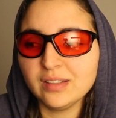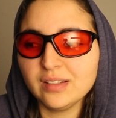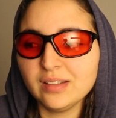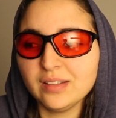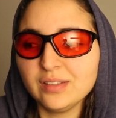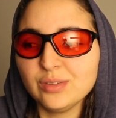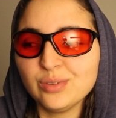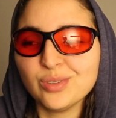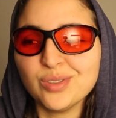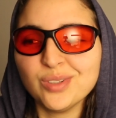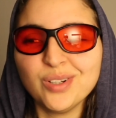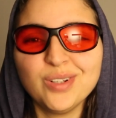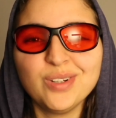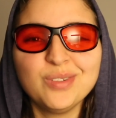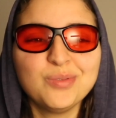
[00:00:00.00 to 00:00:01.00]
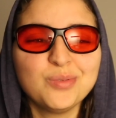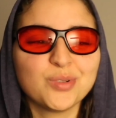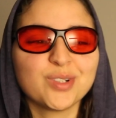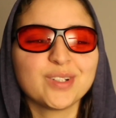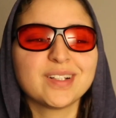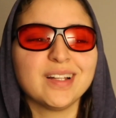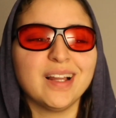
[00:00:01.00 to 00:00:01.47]
in the
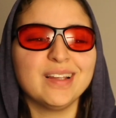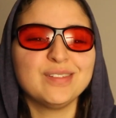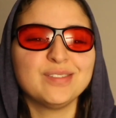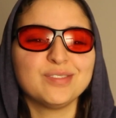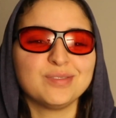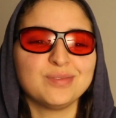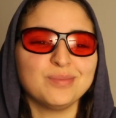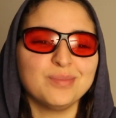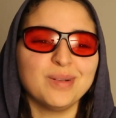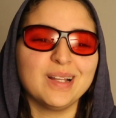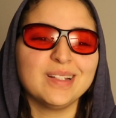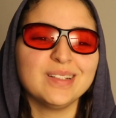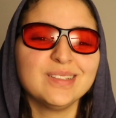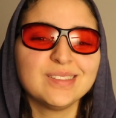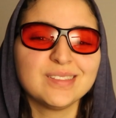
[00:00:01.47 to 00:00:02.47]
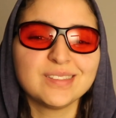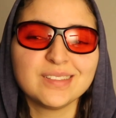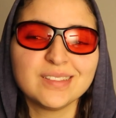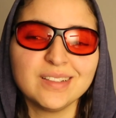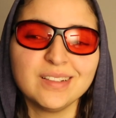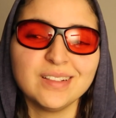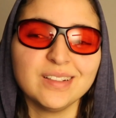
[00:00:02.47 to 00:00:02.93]
work-life balance
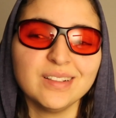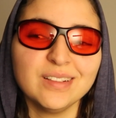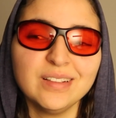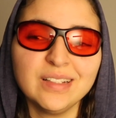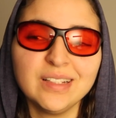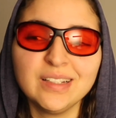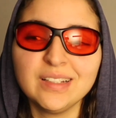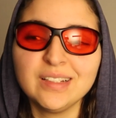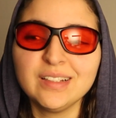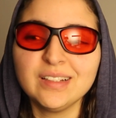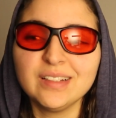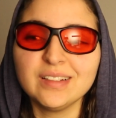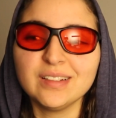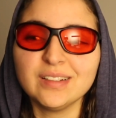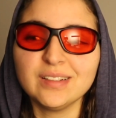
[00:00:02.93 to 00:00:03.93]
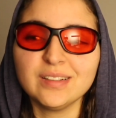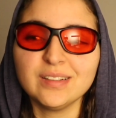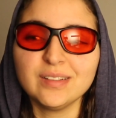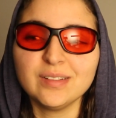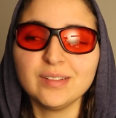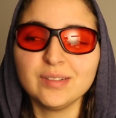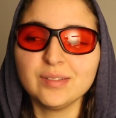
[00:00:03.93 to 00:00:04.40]
uh,
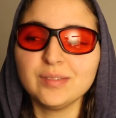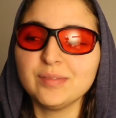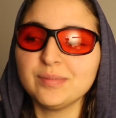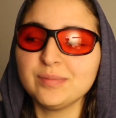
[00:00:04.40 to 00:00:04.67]
uh,